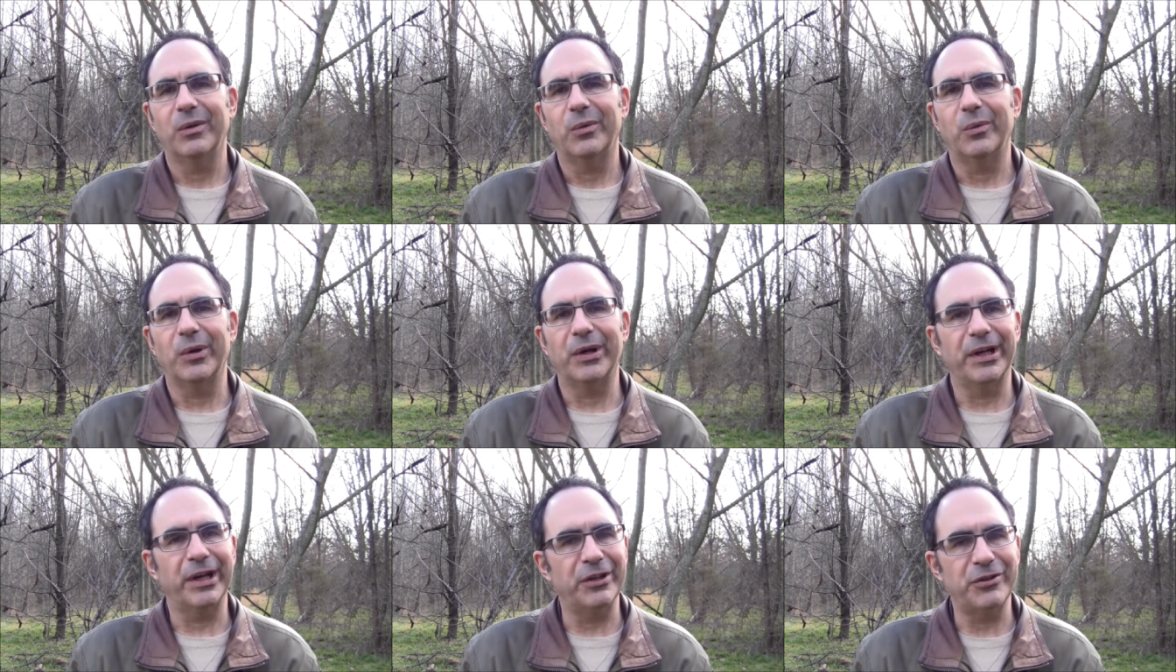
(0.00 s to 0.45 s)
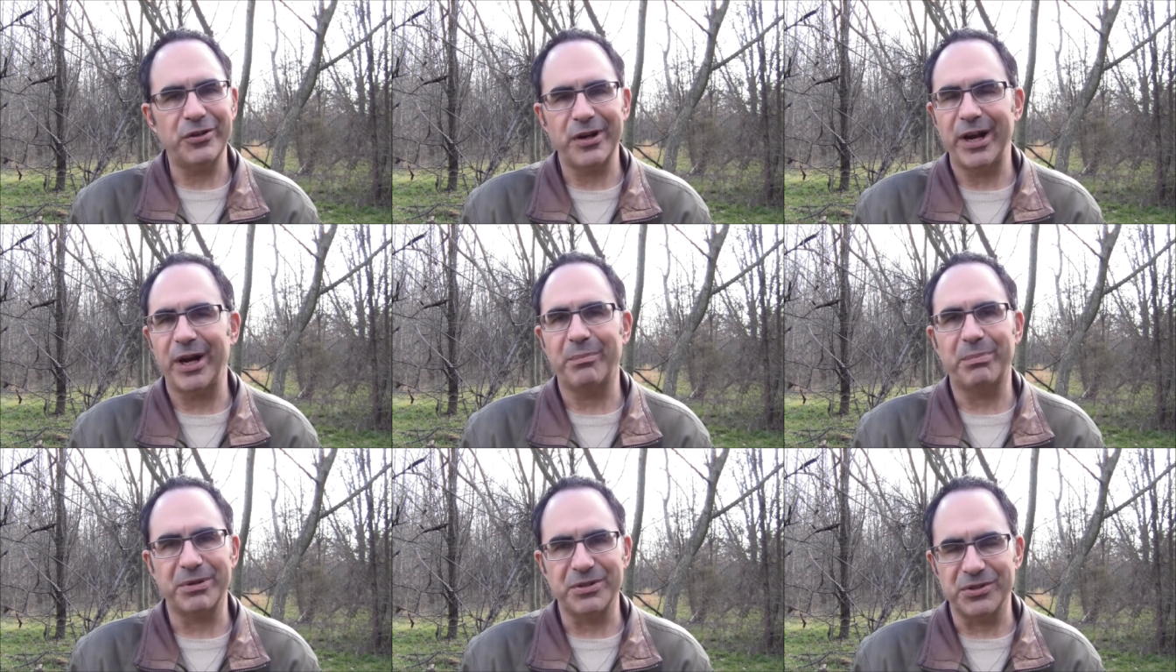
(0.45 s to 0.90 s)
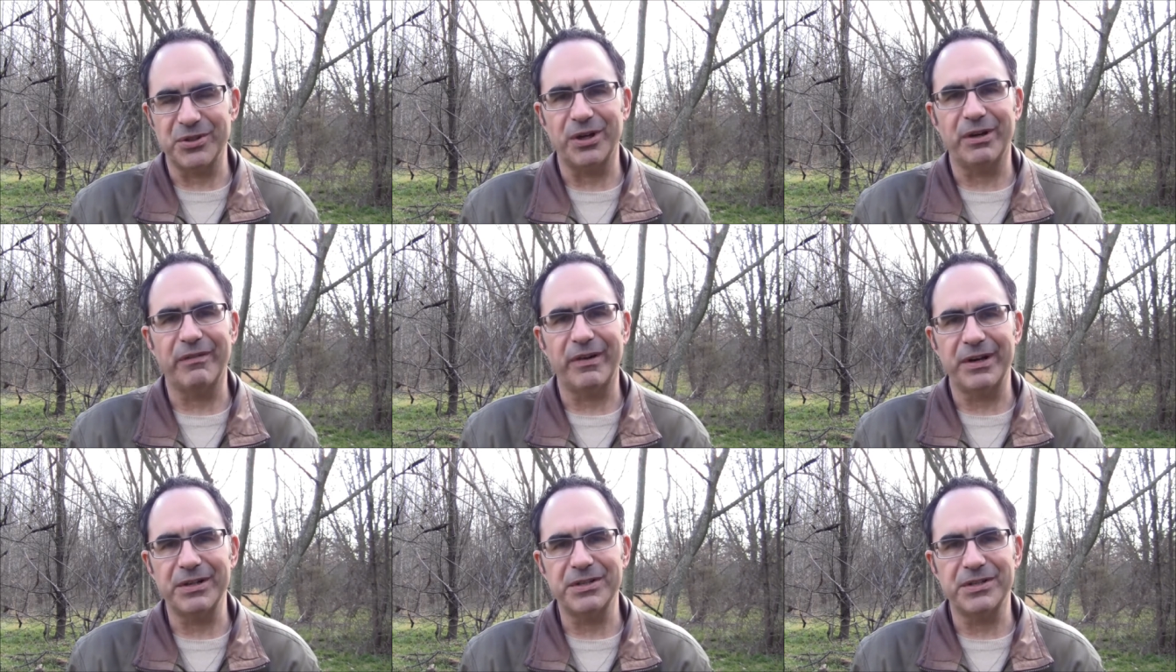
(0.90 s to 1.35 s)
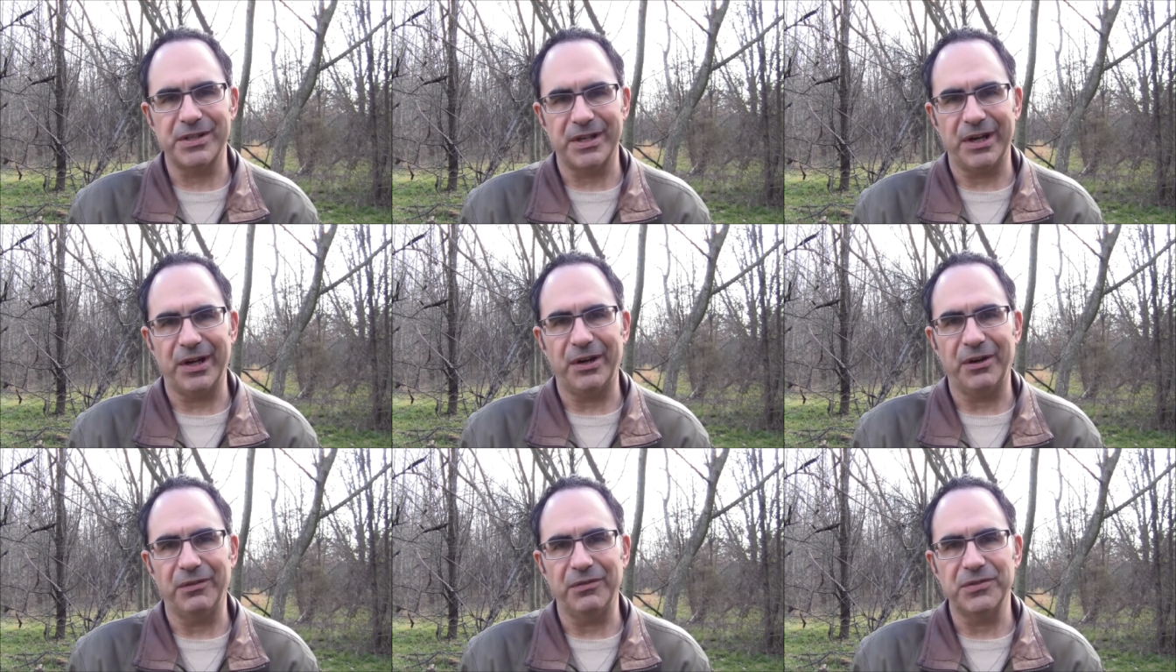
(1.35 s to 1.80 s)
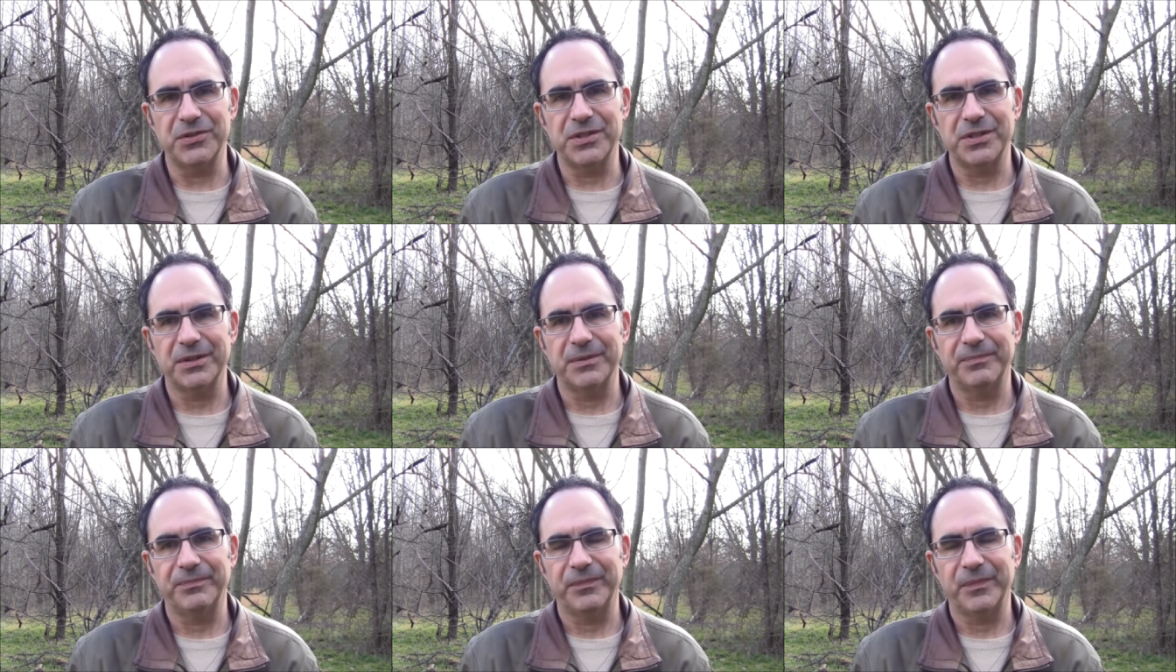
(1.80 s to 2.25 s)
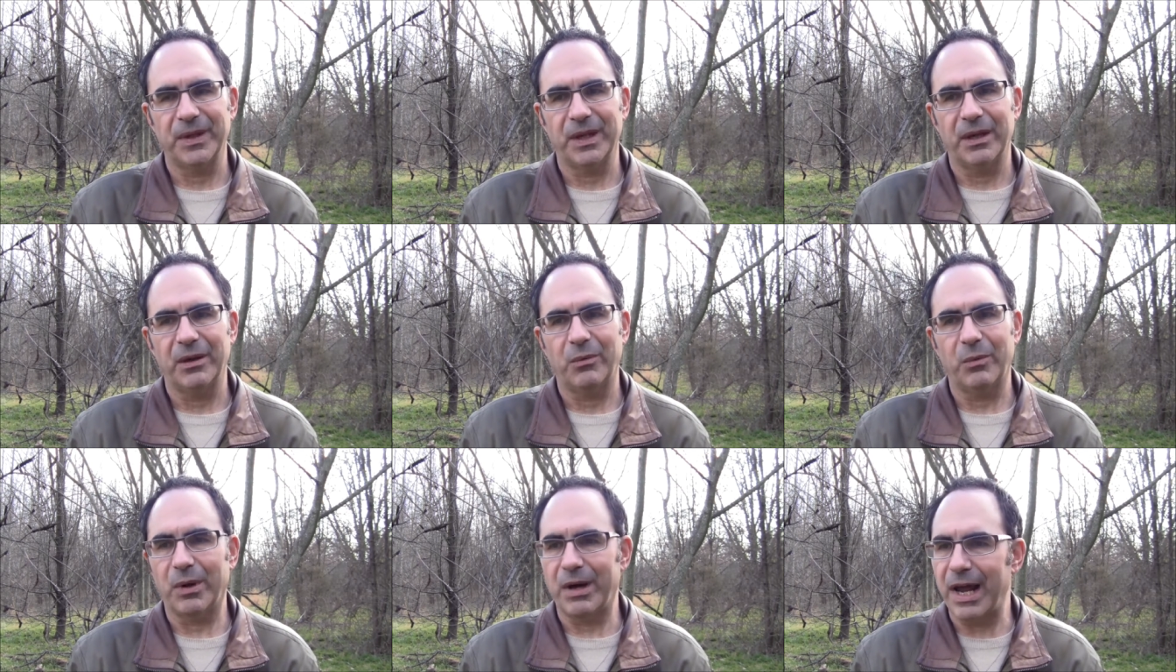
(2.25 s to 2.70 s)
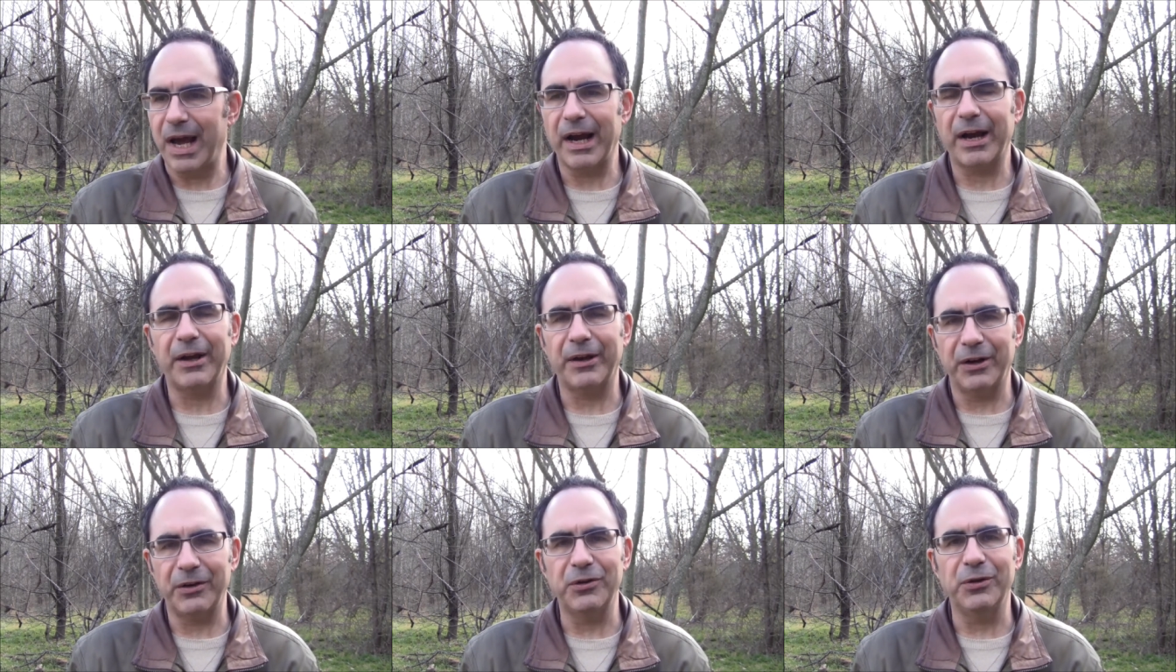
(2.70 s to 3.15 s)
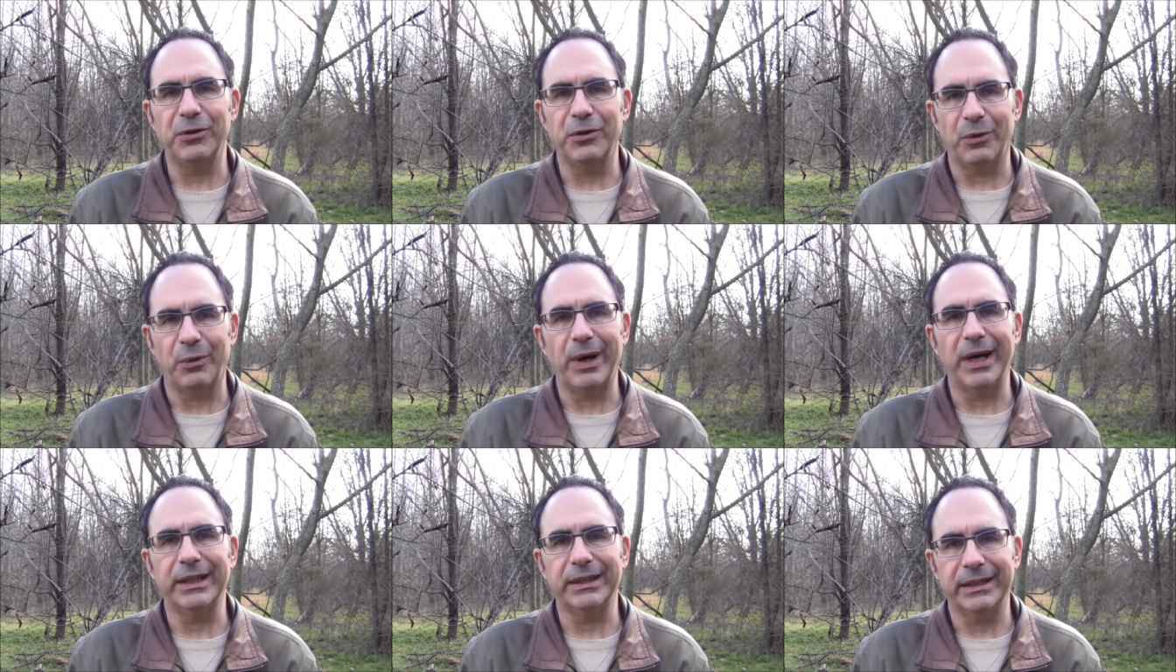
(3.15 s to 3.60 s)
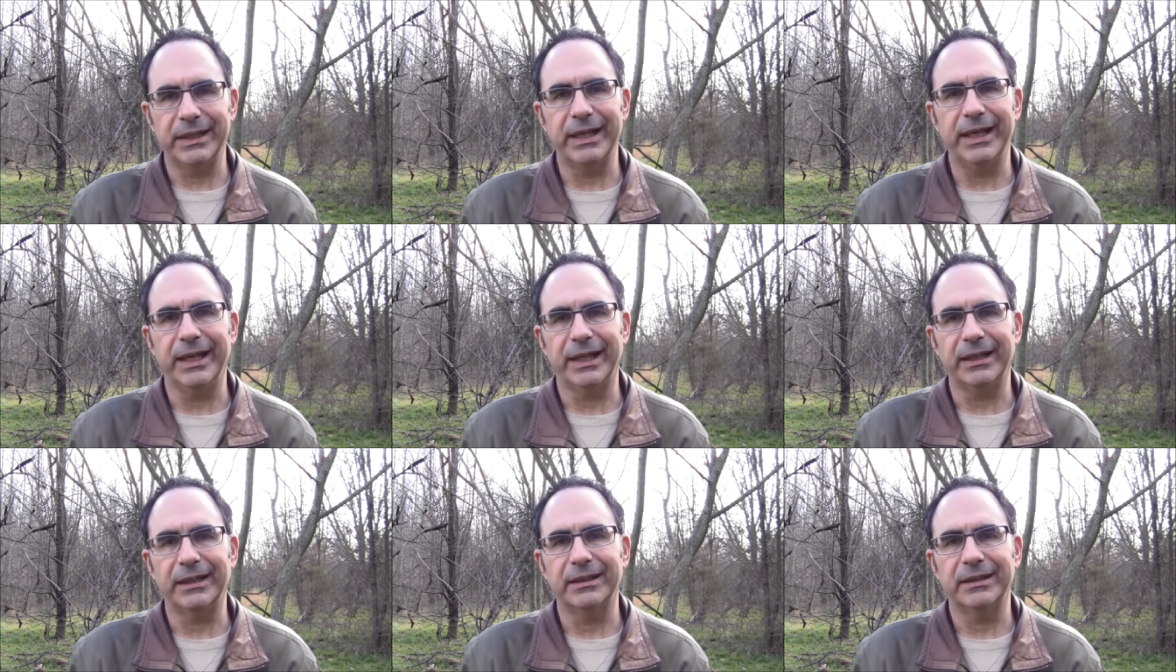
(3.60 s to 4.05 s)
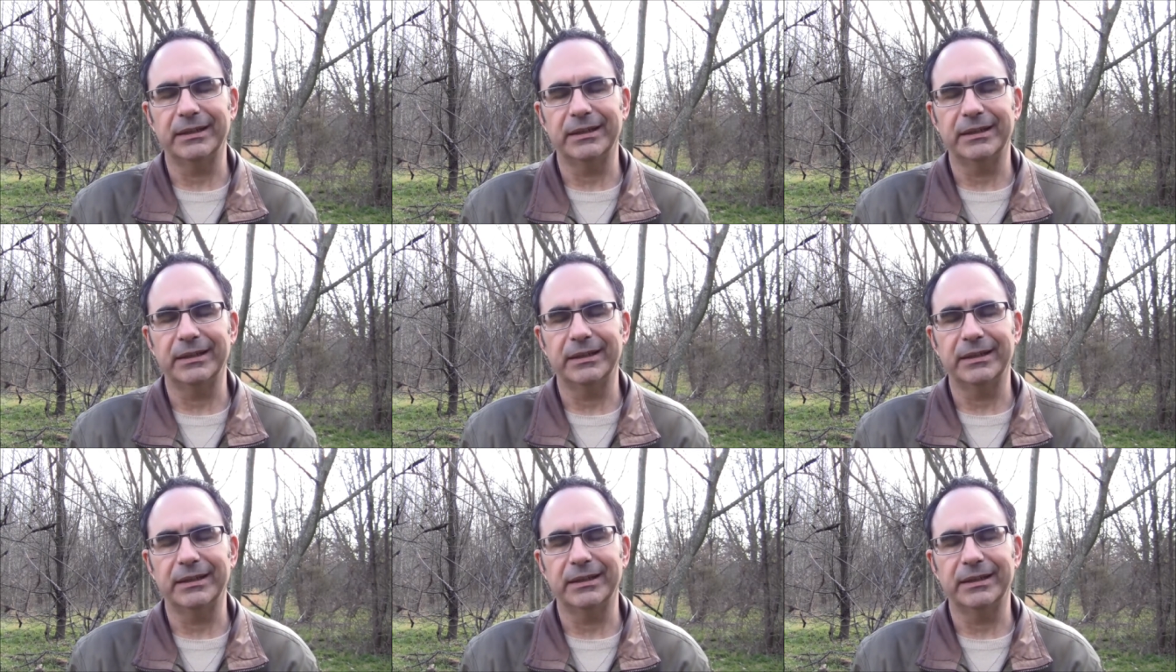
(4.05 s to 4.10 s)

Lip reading: we're going to try to preserve ourselves. We're not going to do the right thing.